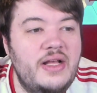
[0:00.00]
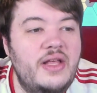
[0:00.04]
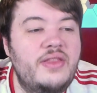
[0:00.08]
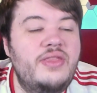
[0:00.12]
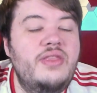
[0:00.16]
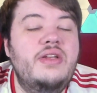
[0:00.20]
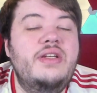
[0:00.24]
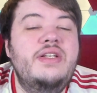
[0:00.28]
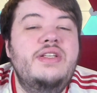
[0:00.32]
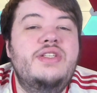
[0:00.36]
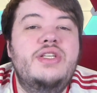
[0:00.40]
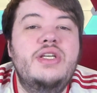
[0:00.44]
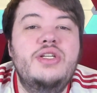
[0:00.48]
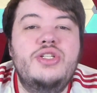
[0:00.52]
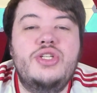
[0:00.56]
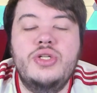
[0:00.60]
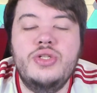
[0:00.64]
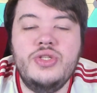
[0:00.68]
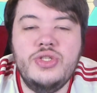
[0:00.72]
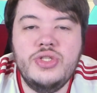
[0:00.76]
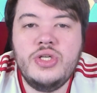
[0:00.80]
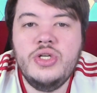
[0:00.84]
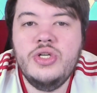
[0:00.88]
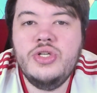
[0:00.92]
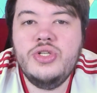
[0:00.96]
and the
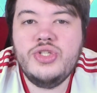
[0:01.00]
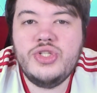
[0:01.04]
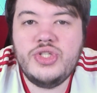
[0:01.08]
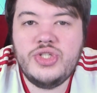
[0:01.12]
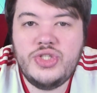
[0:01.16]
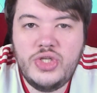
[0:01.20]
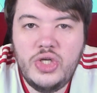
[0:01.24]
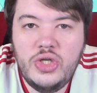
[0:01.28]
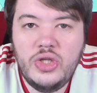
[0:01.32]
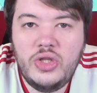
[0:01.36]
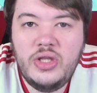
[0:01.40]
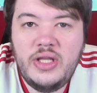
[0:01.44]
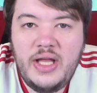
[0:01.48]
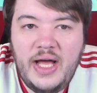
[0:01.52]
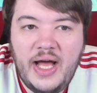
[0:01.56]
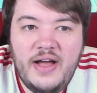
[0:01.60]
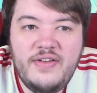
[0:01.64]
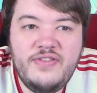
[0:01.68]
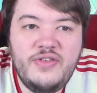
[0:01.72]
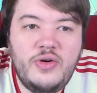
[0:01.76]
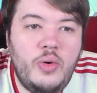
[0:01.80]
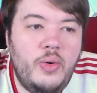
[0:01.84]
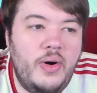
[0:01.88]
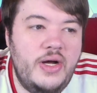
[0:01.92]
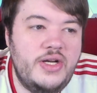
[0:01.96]
decisions still
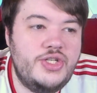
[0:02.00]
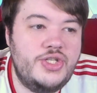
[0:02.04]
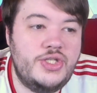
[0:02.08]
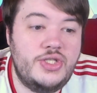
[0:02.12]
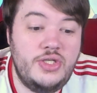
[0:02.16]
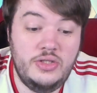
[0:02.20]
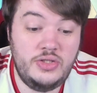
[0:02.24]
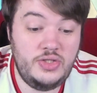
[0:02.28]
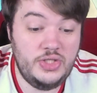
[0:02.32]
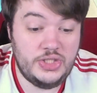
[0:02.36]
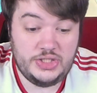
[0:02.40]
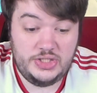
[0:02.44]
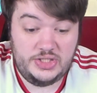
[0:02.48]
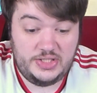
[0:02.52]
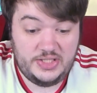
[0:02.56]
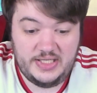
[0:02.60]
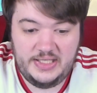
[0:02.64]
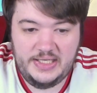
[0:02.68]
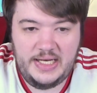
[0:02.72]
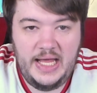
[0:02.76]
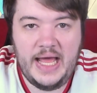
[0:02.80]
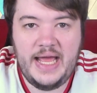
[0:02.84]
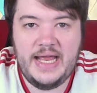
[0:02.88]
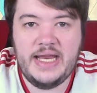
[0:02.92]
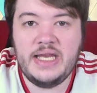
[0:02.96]
have questions
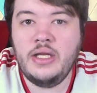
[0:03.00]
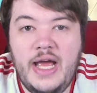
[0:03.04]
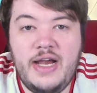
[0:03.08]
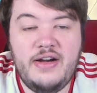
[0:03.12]
today.